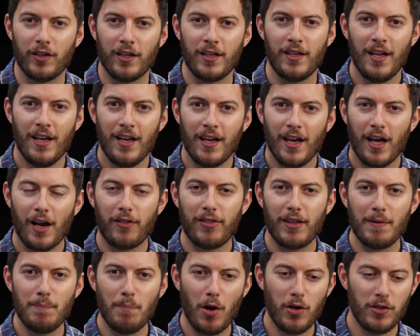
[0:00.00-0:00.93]
And, and I
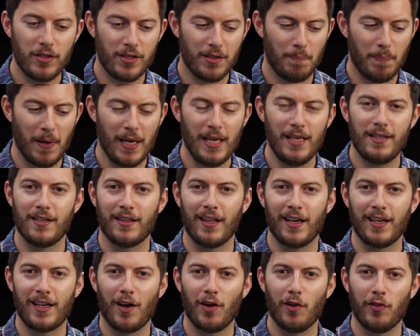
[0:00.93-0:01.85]
think Moses and Peter,
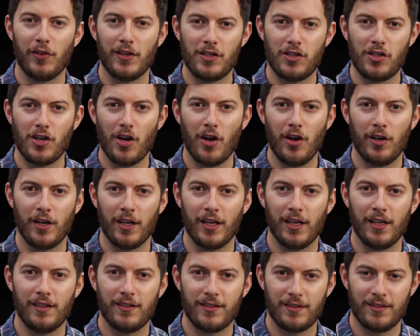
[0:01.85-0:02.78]
they go on this
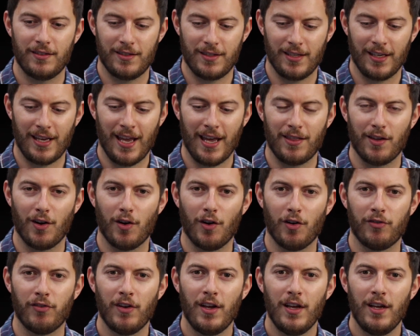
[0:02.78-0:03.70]
journey together
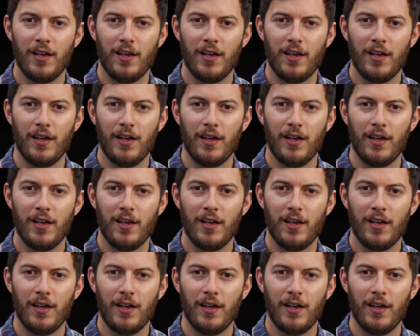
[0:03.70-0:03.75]
of